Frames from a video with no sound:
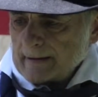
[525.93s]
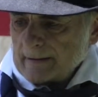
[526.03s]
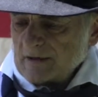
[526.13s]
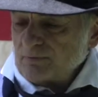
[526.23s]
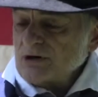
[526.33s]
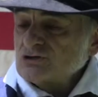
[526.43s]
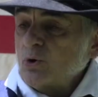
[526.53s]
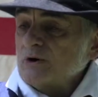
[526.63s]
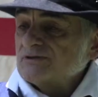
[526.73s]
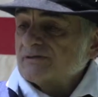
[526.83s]
the British
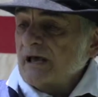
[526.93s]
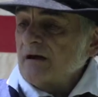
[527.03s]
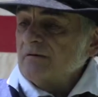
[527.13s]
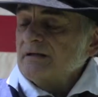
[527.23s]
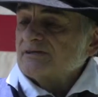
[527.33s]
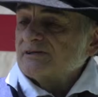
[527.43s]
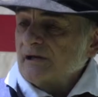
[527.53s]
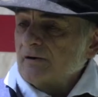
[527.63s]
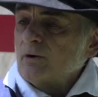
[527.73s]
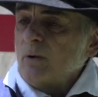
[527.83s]
horse sailed and
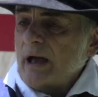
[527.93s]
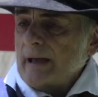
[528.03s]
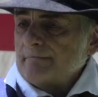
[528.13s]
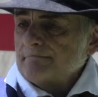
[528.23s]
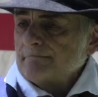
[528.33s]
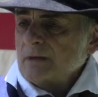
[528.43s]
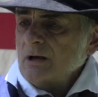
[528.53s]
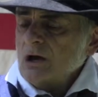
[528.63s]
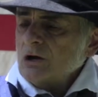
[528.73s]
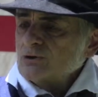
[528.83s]
sailed away.
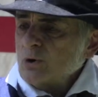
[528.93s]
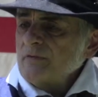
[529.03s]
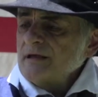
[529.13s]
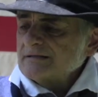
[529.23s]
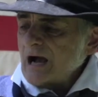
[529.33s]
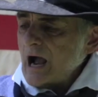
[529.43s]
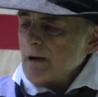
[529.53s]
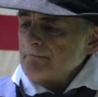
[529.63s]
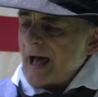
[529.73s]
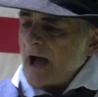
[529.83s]
During the
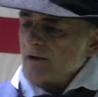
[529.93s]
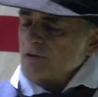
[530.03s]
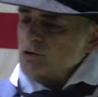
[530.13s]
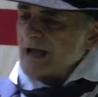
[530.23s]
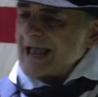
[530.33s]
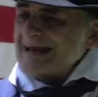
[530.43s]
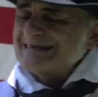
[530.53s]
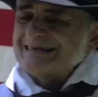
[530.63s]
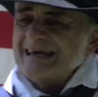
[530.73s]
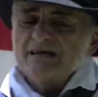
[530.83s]
entire battle, there were
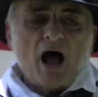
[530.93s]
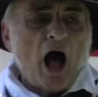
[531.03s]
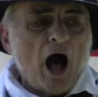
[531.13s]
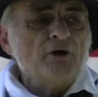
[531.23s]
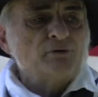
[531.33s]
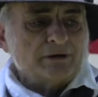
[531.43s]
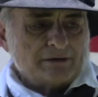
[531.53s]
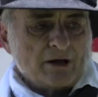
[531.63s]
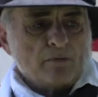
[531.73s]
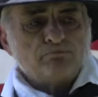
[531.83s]
1,800
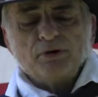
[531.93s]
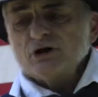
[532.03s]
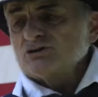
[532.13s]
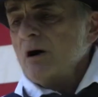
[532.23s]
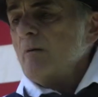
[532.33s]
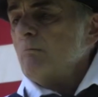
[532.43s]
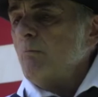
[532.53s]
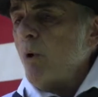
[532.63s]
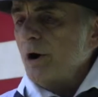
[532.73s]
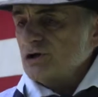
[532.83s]
British
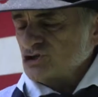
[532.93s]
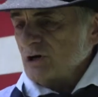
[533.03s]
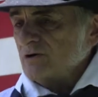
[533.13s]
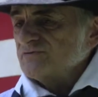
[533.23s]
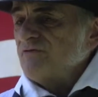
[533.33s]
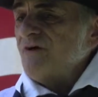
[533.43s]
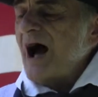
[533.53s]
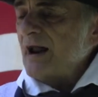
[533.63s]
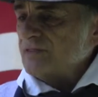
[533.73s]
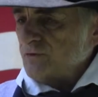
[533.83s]
mortar shells
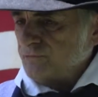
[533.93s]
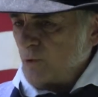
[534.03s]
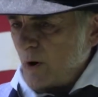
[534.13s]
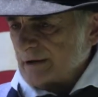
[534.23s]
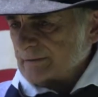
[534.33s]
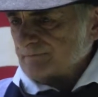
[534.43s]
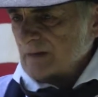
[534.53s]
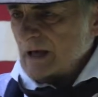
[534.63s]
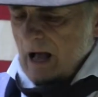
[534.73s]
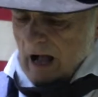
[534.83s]
fired at the fort.
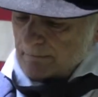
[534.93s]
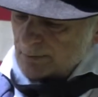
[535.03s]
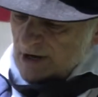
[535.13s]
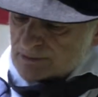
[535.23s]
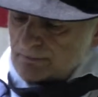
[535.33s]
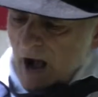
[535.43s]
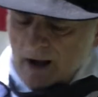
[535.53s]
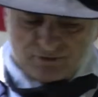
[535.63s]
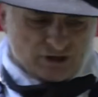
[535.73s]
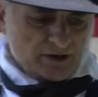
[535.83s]
A British
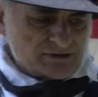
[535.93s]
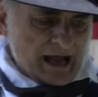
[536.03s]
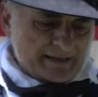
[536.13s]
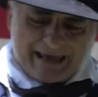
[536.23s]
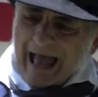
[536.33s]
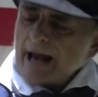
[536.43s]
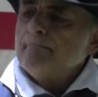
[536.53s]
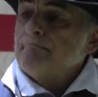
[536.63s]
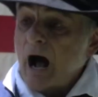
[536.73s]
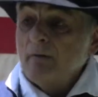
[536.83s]
bomb shell is like the
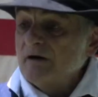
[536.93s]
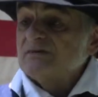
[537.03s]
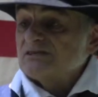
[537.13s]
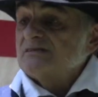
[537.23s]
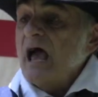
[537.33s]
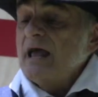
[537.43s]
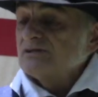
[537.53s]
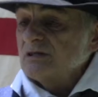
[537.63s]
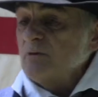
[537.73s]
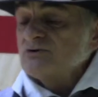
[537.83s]
atom bomb of its day.
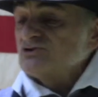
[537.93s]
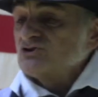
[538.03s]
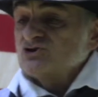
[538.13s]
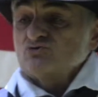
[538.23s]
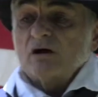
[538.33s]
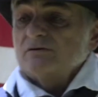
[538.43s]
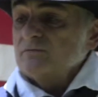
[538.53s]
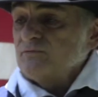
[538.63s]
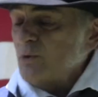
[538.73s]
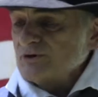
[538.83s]
It's the most
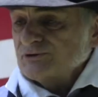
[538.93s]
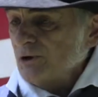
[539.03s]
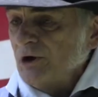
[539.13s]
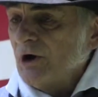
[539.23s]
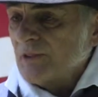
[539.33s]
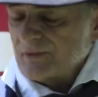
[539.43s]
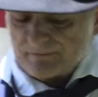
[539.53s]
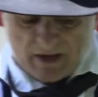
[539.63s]
destructive force on earth.